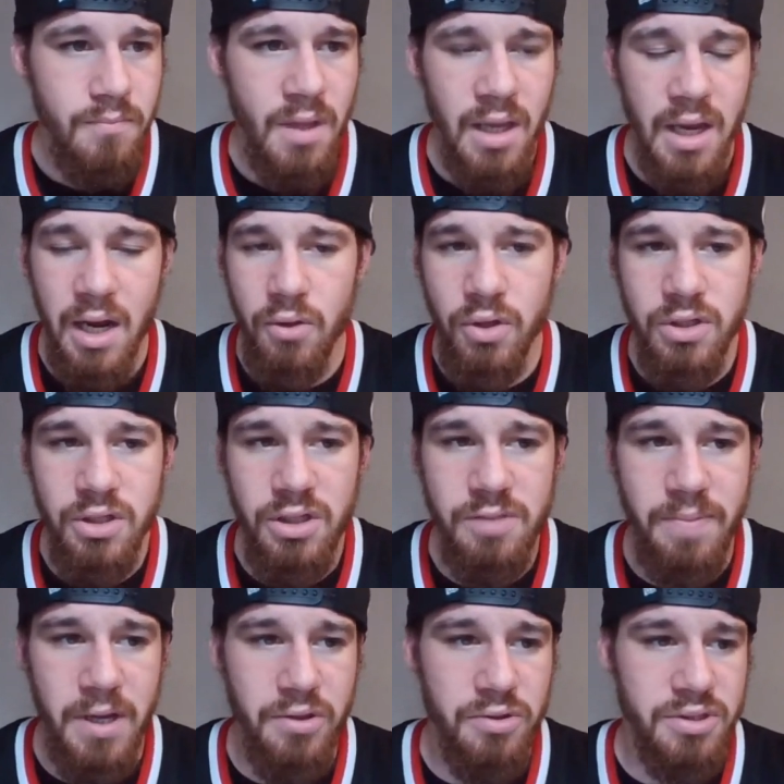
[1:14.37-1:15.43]
And I looked at this
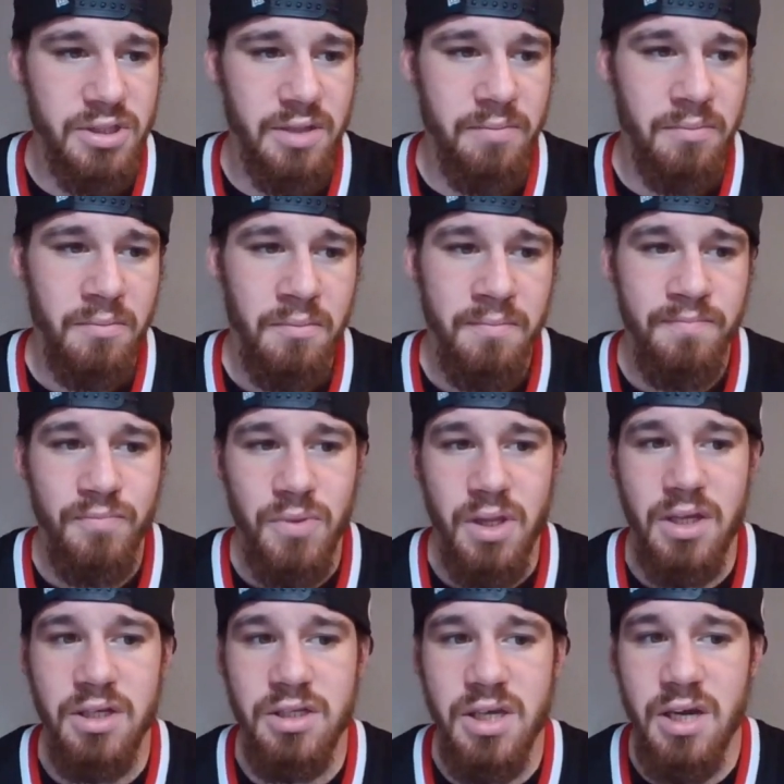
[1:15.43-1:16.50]
Panthers team. They
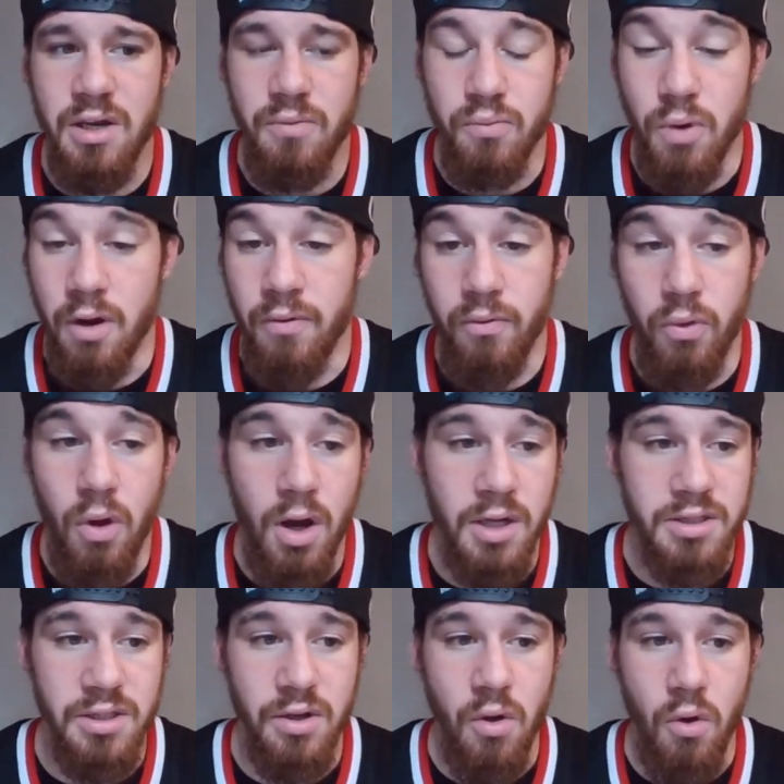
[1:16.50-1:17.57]
just had a rough
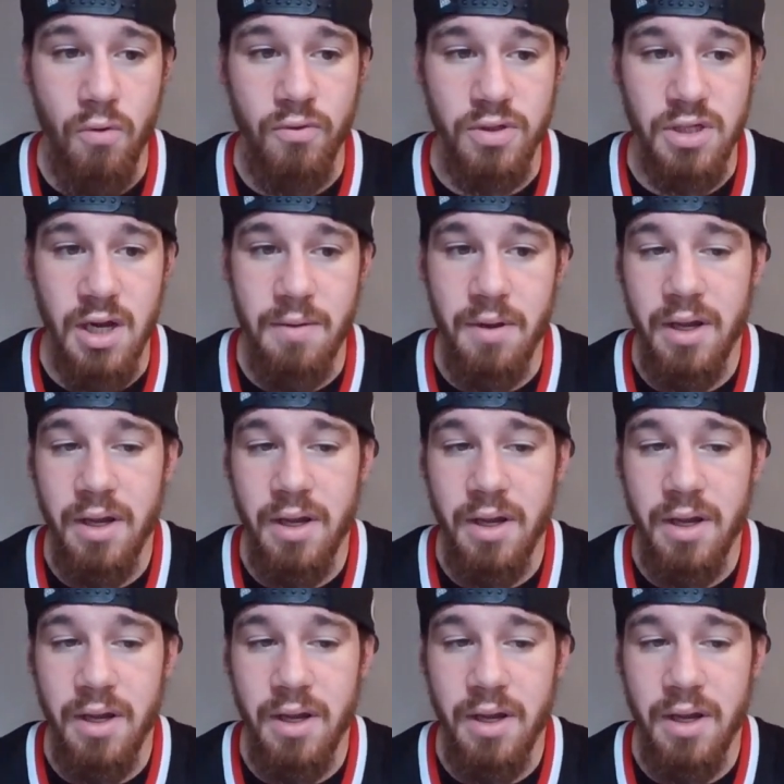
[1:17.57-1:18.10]
loss in overtime,